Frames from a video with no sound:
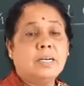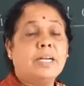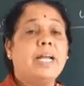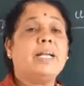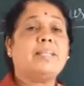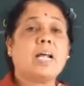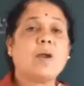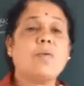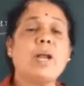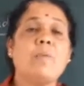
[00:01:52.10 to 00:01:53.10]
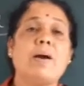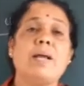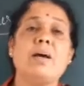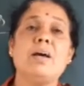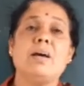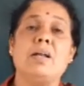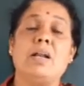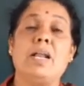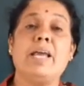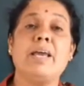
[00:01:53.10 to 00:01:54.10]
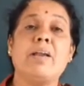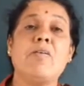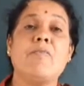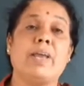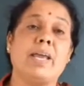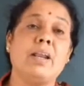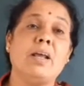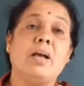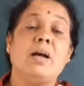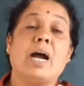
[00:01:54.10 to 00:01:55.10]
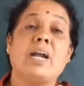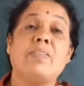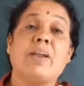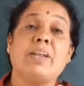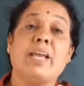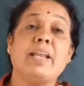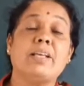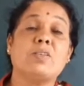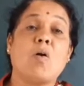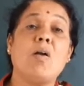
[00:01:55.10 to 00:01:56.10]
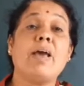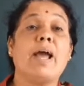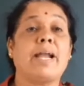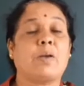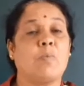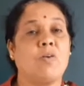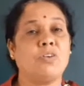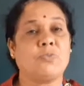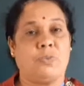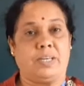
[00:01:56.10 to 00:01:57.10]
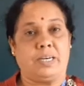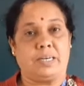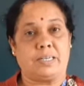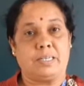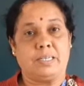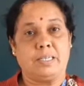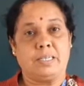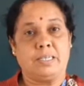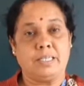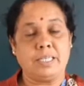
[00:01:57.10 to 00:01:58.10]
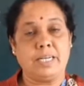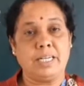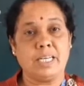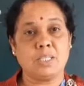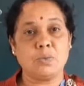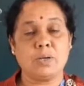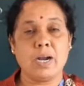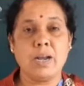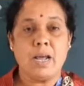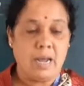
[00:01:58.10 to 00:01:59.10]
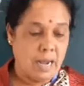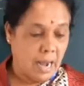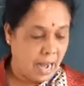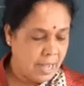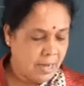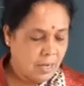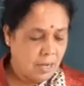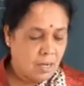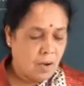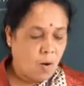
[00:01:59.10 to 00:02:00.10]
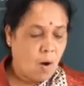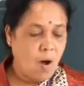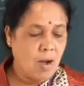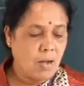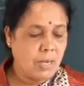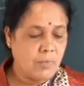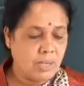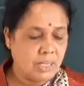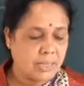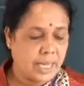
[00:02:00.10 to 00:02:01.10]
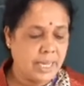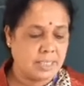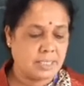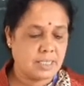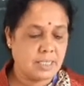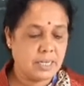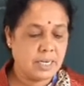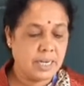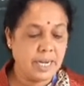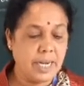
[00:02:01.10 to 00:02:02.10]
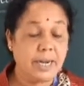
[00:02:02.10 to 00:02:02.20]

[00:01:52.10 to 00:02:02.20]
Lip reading: it's surrounded by a layer of air, and that air is called atmosphere. Is it, dear student? And all living things need